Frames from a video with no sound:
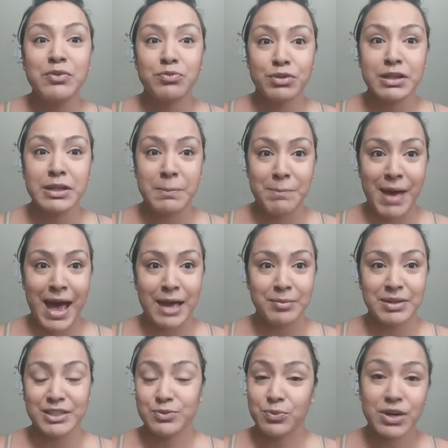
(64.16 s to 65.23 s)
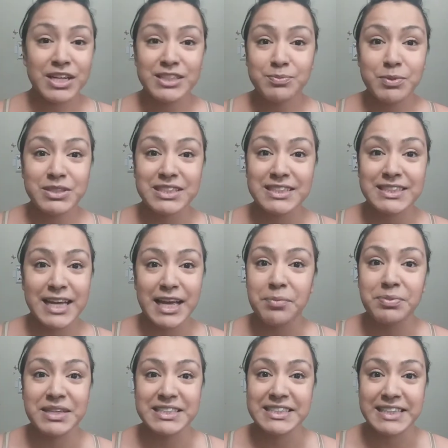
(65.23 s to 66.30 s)
really bad because we're not supposed to stay
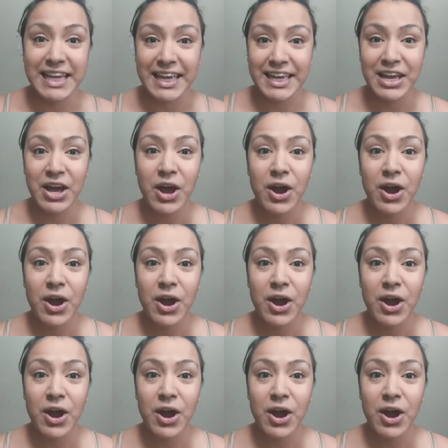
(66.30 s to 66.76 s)
up this late.